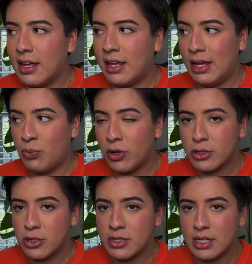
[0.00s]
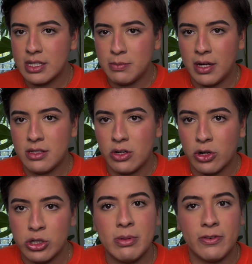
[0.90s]
He will turn 6 months on
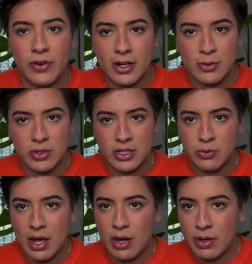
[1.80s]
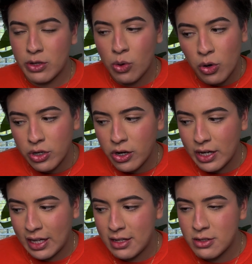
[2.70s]
October 1st, which is right around the corner,
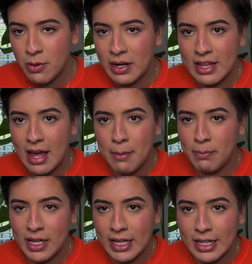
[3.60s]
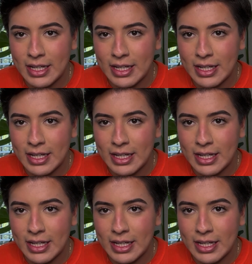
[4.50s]
and he's already that big.